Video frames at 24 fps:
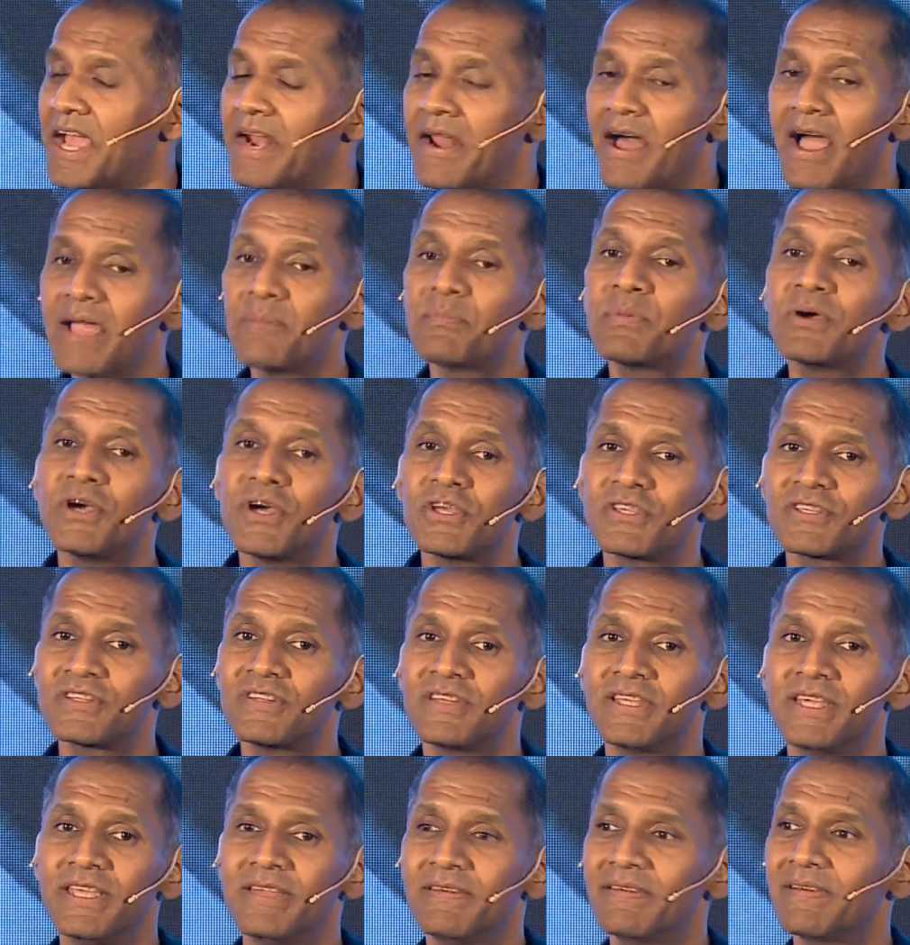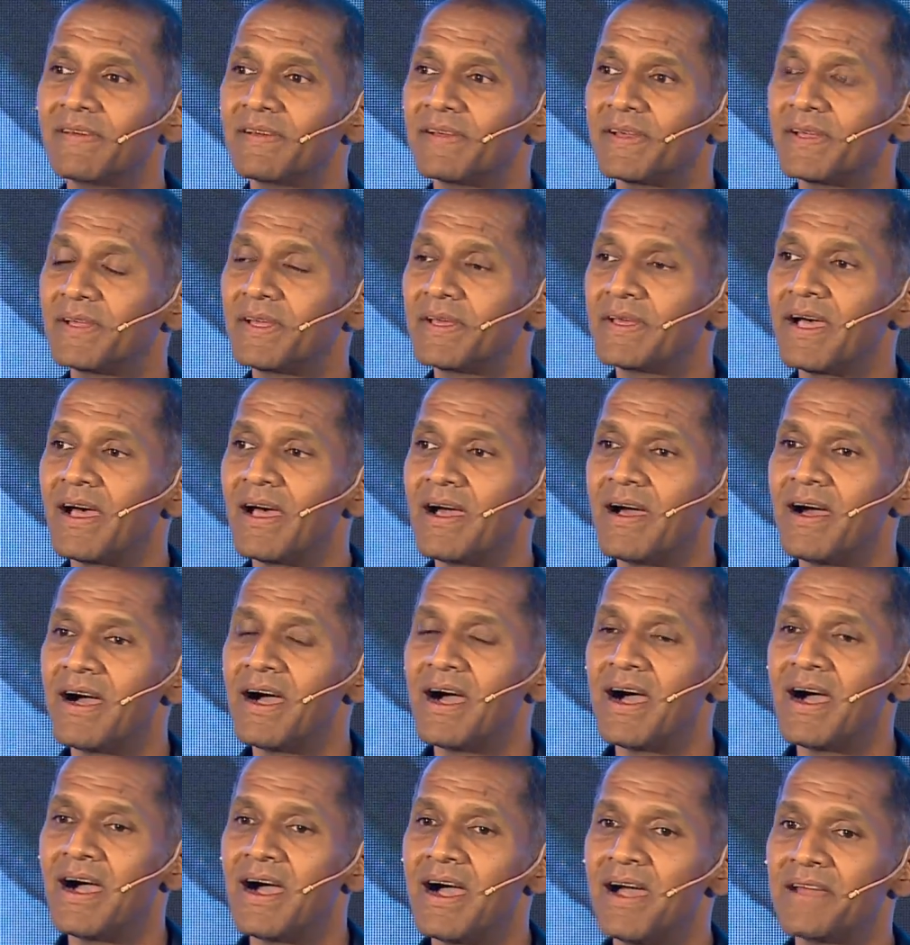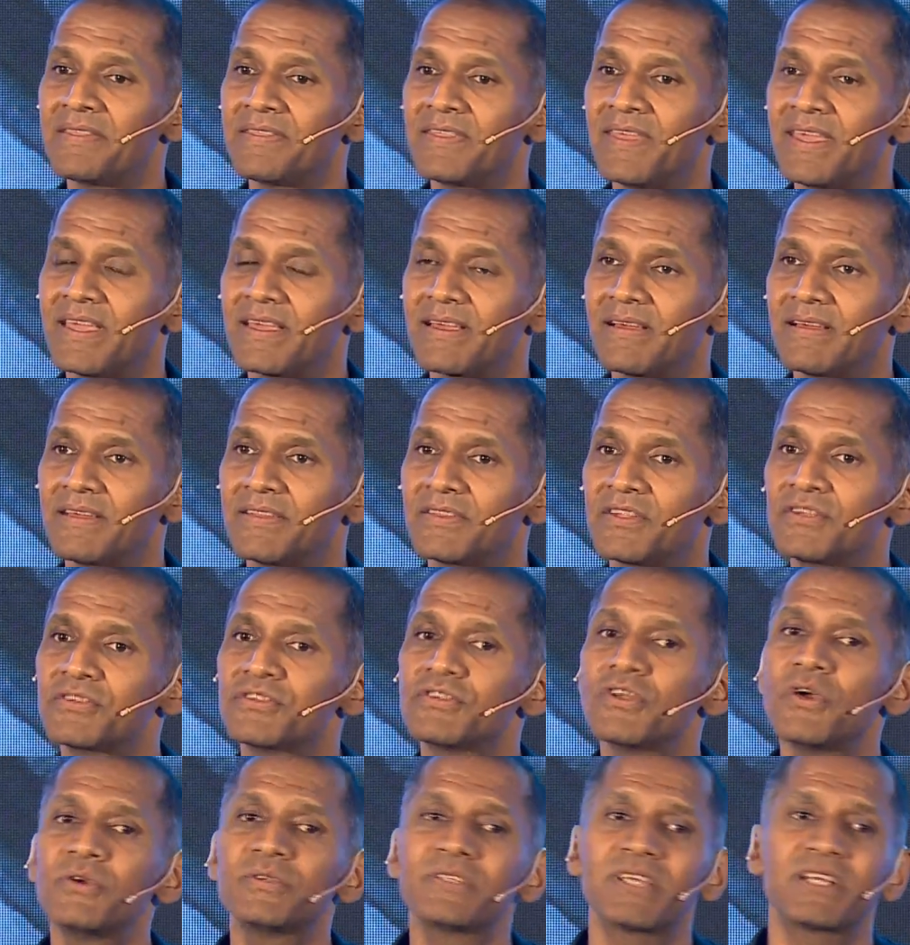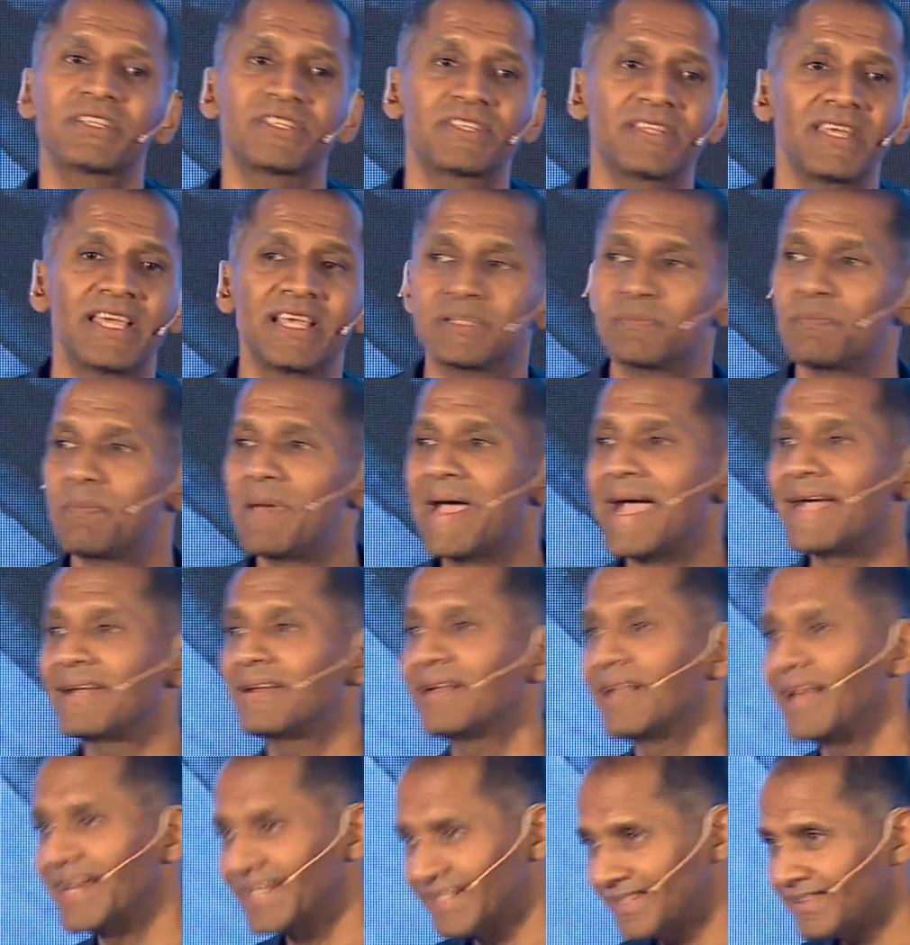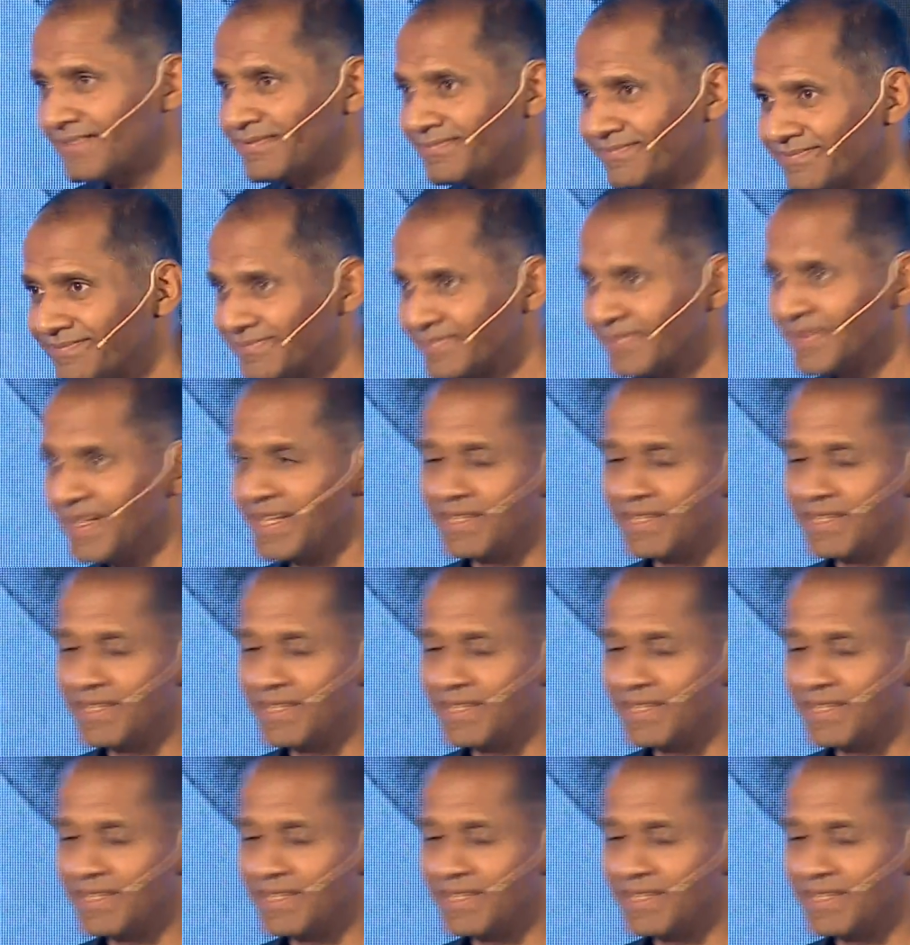And I personally, I think there's no such thing as bad light.